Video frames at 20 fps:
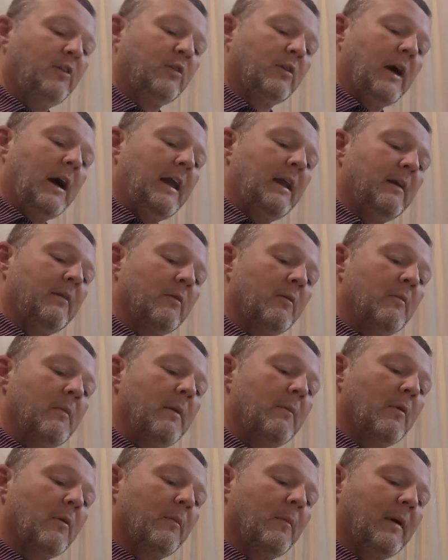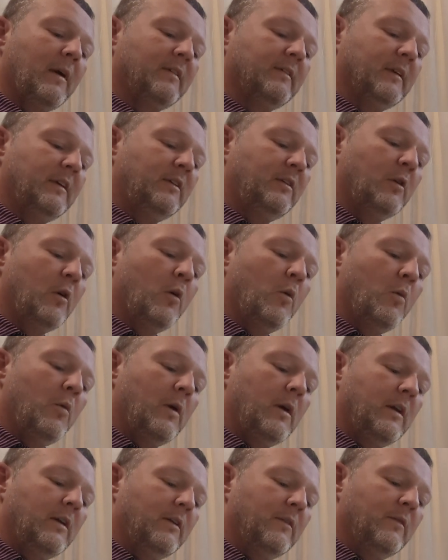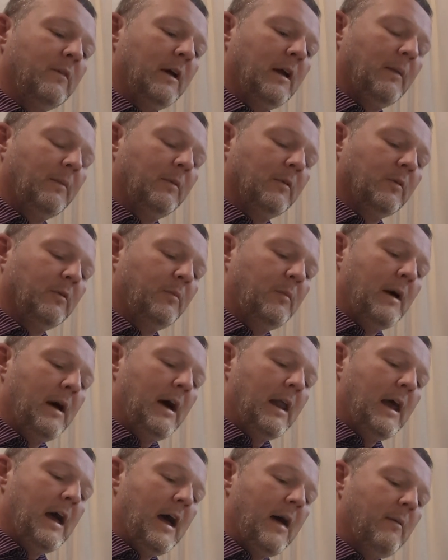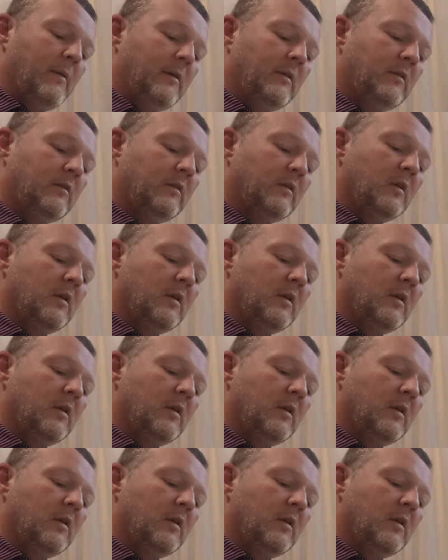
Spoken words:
try to remember because I don't want to develop those bad habits.